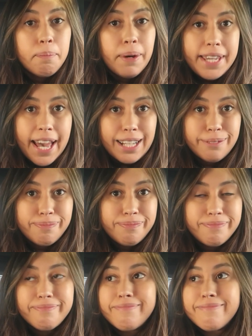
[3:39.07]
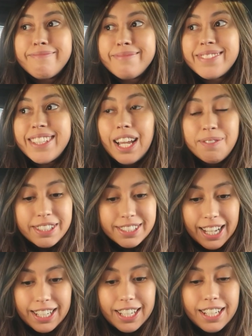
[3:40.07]
But yeah, I'm
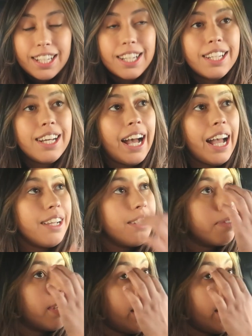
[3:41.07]
excited. I am